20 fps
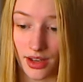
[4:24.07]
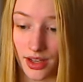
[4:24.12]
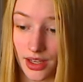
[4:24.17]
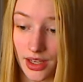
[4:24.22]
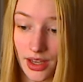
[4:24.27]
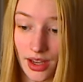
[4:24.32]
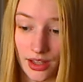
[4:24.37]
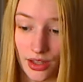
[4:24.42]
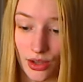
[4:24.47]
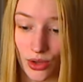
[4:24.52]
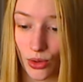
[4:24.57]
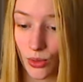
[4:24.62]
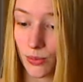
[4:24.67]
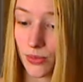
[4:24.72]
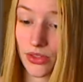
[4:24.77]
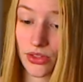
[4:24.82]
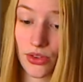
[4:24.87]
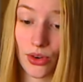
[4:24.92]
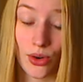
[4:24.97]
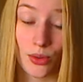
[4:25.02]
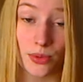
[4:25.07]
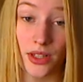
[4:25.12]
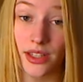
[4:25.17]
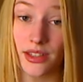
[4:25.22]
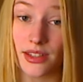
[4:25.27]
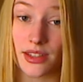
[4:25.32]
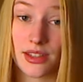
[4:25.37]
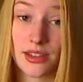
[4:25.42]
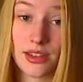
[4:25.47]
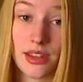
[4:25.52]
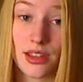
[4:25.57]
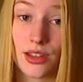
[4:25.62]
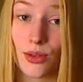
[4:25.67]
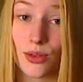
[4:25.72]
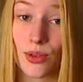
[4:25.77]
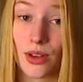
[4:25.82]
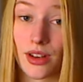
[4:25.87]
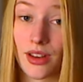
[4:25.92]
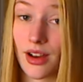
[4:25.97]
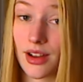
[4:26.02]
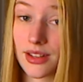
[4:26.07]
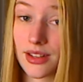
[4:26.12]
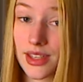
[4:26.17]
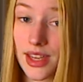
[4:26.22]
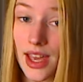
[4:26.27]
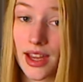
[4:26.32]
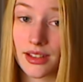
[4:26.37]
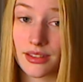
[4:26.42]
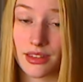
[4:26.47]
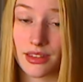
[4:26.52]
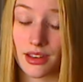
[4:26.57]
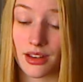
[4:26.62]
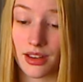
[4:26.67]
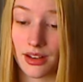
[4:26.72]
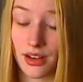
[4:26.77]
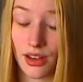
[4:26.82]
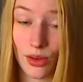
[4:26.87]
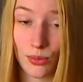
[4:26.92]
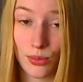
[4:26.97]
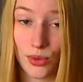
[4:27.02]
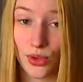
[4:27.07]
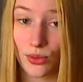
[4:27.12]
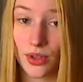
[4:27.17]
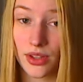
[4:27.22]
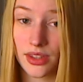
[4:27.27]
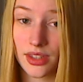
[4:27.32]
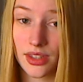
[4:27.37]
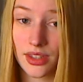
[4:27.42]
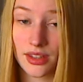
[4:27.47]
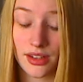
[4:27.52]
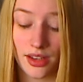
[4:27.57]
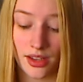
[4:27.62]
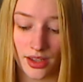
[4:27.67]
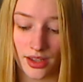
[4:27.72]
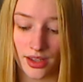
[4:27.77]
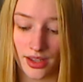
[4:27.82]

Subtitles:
I hope that there are places that you can contact that can help you with it,